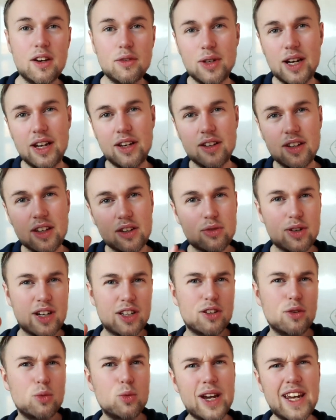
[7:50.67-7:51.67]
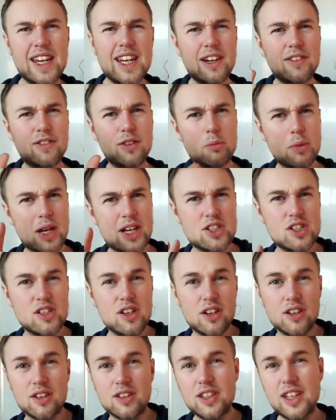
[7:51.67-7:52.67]
rather than trying to weigh
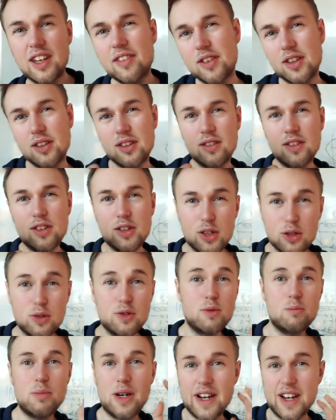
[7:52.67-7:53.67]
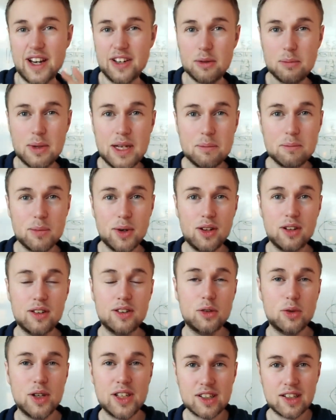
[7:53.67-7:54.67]
information given to you by other
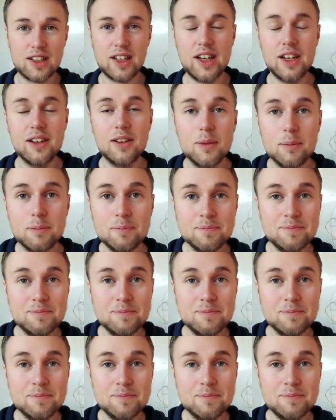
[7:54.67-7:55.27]
people critically.